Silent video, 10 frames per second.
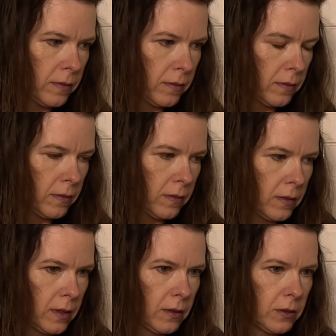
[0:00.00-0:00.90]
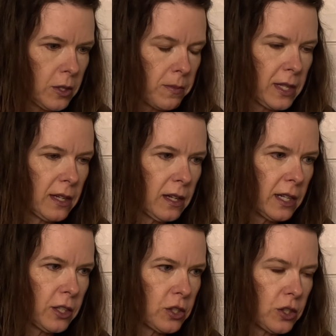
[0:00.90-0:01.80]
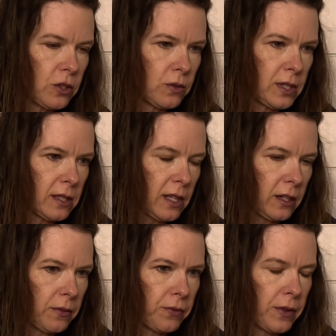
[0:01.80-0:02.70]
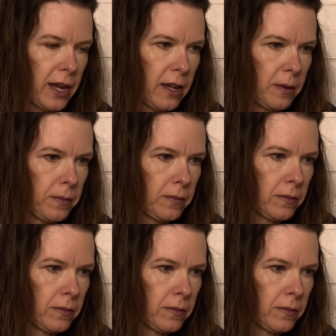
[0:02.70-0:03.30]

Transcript: I'm thinking I could just use as like a frame.